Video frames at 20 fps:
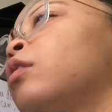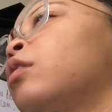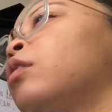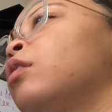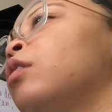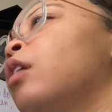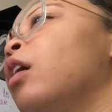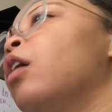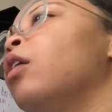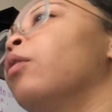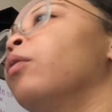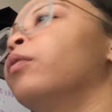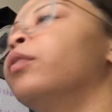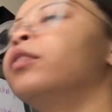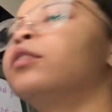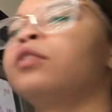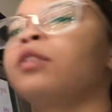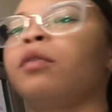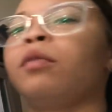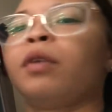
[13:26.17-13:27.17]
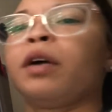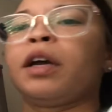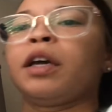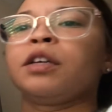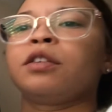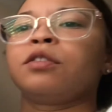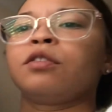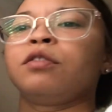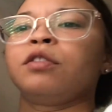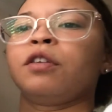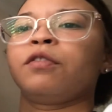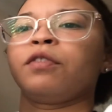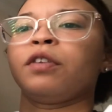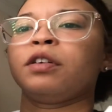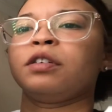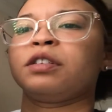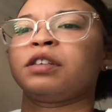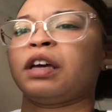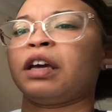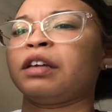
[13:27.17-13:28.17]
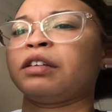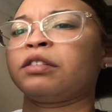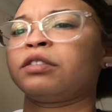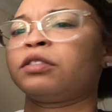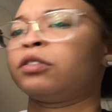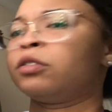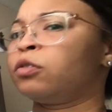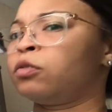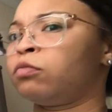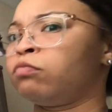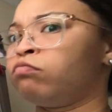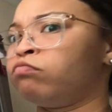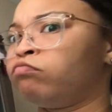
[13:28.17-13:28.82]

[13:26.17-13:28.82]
Oh, so I guess they're different tests.